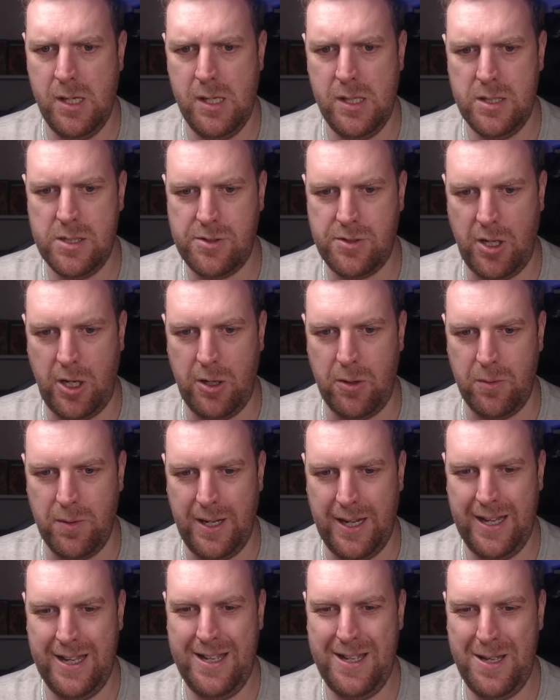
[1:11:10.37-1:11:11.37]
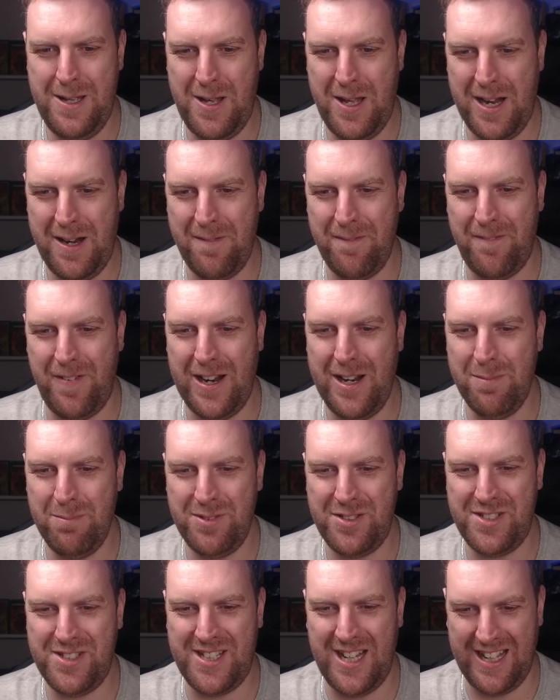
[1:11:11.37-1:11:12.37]
So a
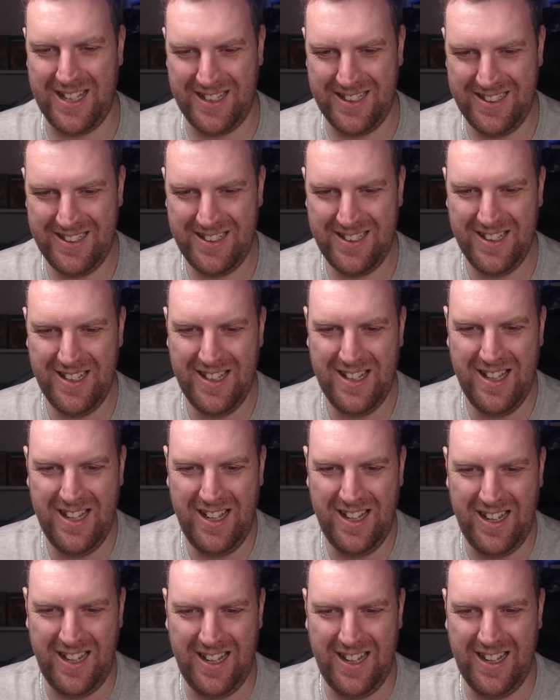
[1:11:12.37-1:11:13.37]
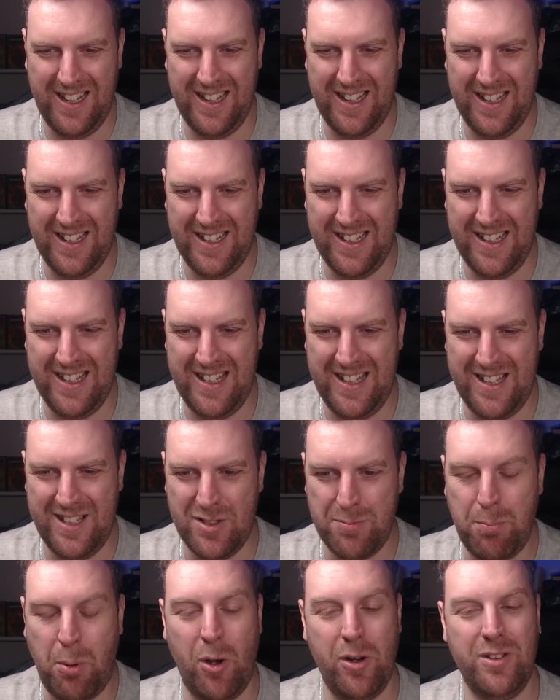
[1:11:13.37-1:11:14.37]
Envenomed Sting
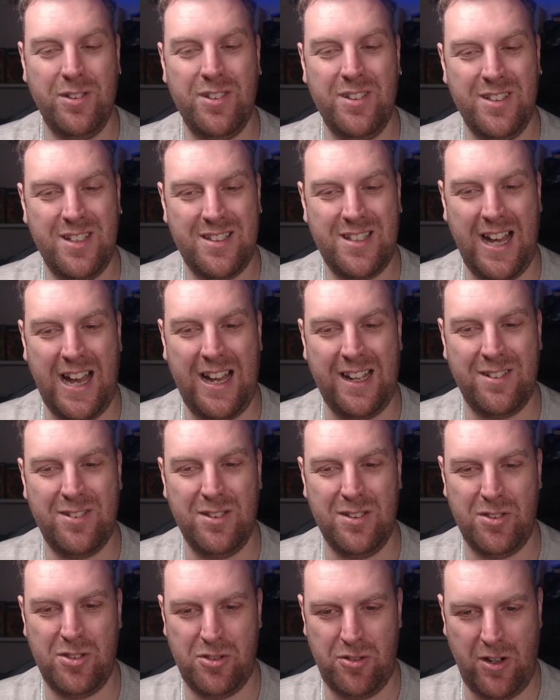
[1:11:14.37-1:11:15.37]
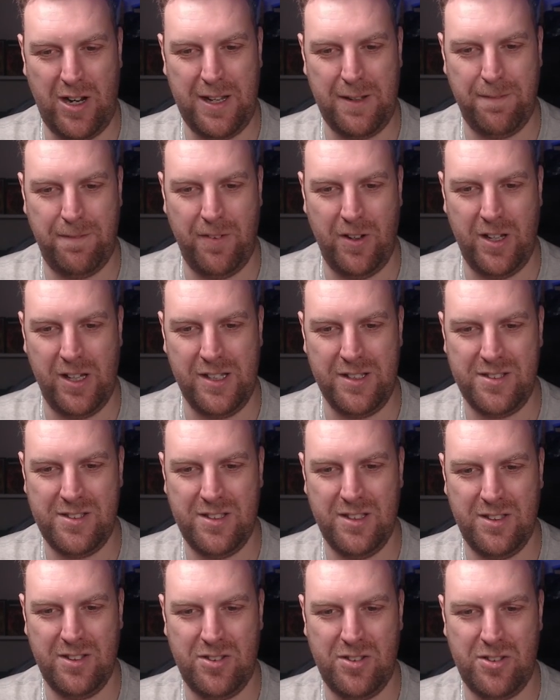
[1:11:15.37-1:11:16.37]
is poisoned attacks, strike
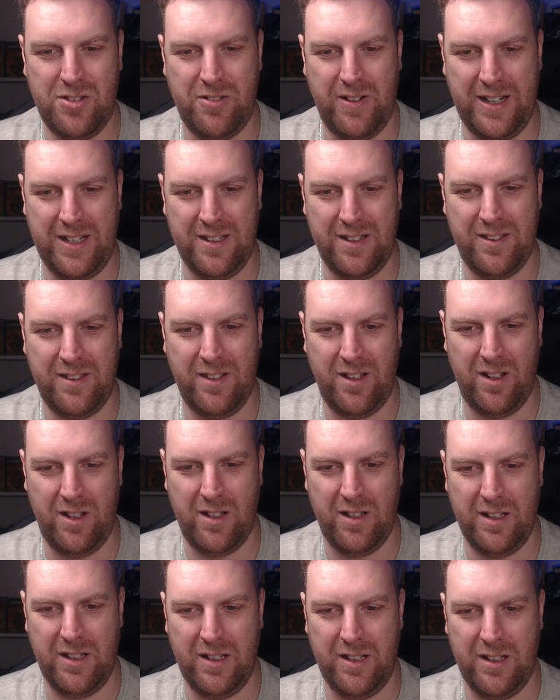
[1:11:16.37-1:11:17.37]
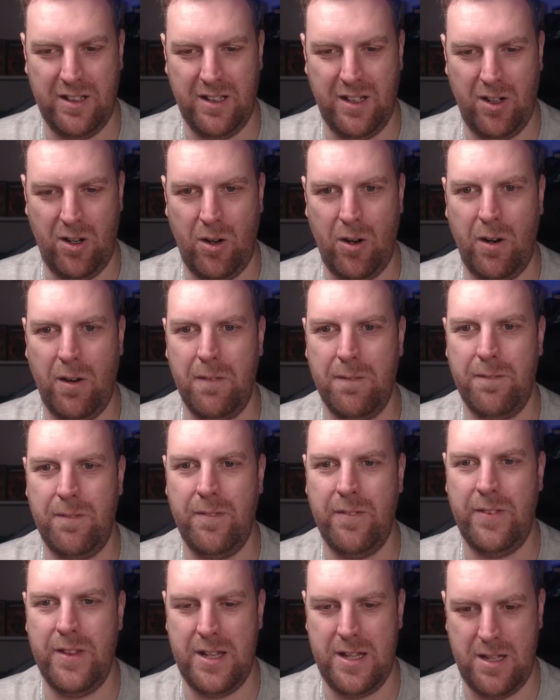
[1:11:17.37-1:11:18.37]
first, strength of
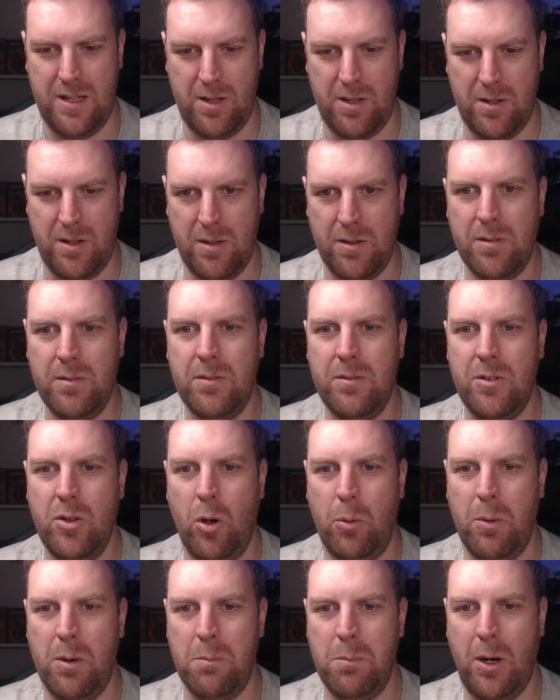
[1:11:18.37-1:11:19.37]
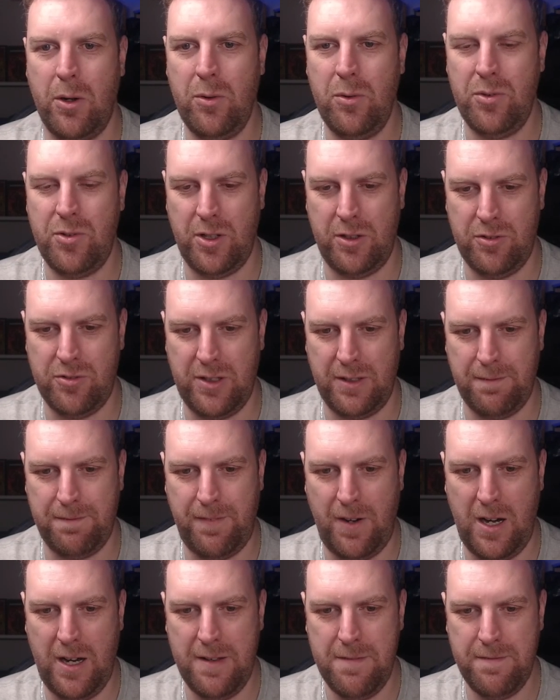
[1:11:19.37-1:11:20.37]
the normal model, so strength
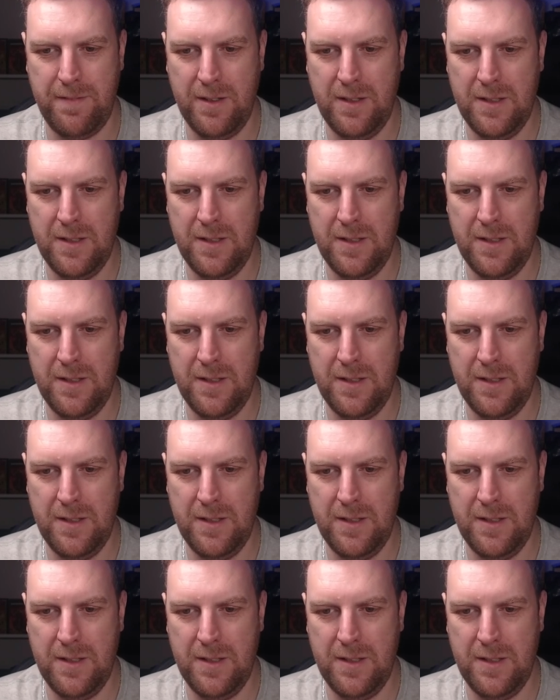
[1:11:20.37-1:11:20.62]
5.